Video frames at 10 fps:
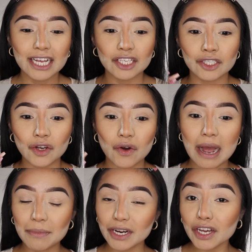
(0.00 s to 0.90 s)
So
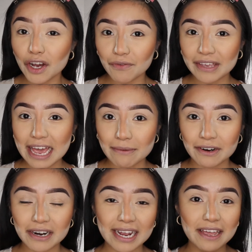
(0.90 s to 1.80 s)
I'm gonna go off
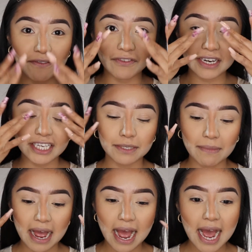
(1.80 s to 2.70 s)
camera and finish
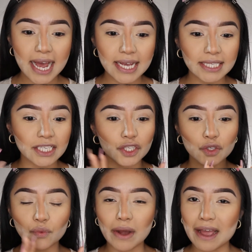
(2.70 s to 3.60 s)
my eyes,
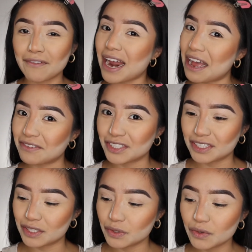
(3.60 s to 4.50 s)
do whatever I have to
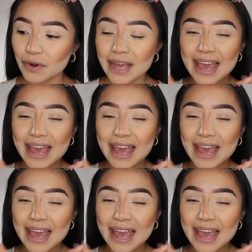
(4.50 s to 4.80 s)
do,